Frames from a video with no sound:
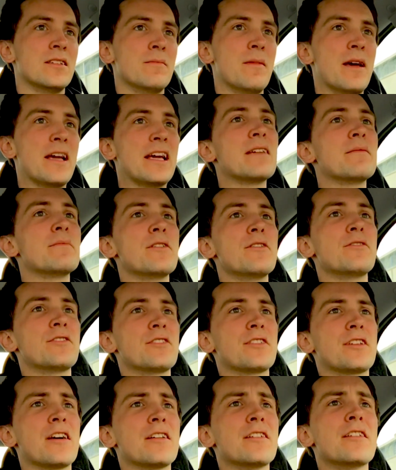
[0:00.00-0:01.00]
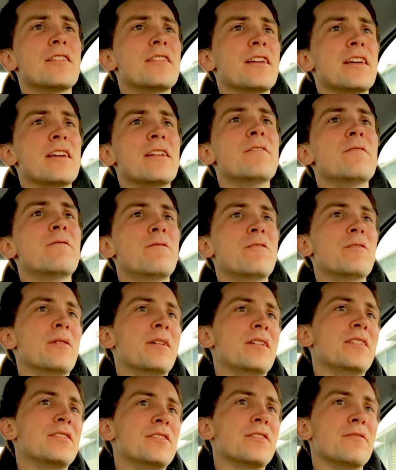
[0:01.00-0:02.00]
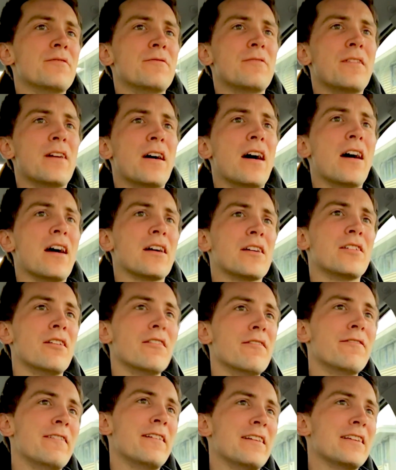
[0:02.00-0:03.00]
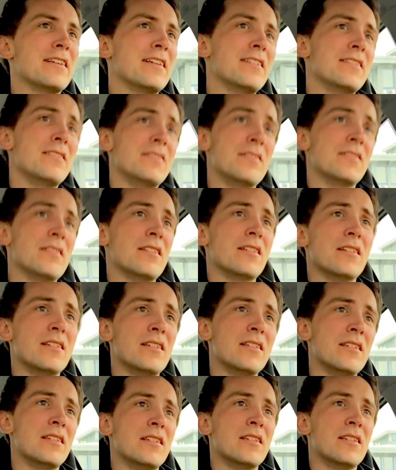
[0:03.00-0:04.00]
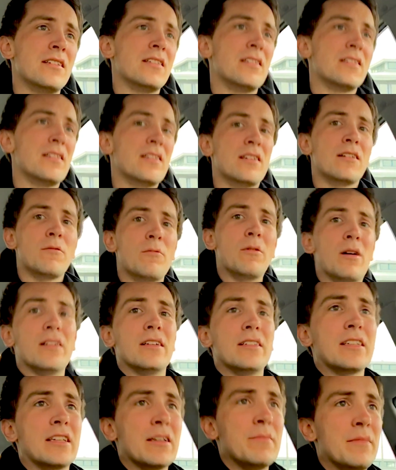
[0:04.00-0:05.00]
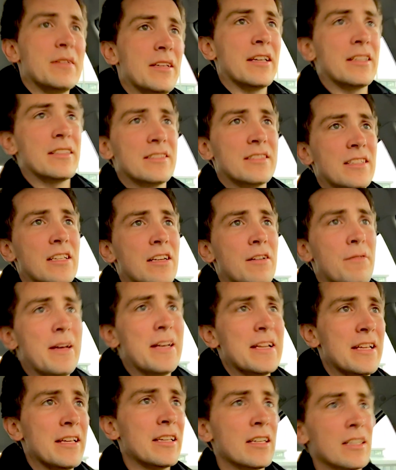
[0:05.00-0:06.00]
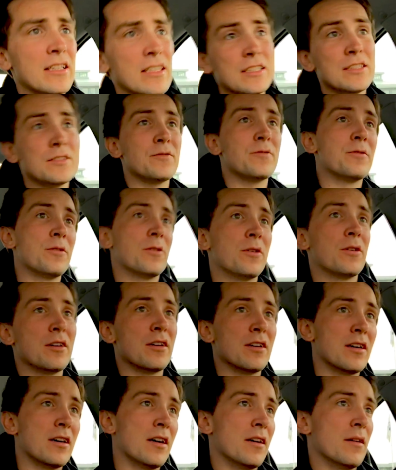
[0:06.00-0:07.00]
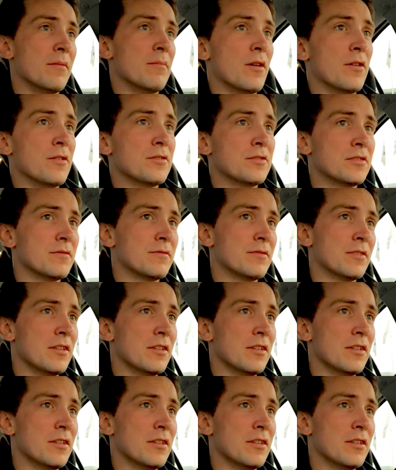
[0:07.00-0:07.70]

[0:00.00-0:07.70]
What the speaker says: Making music under the influence of coffee is, well, it can be exhilarating, at least for most of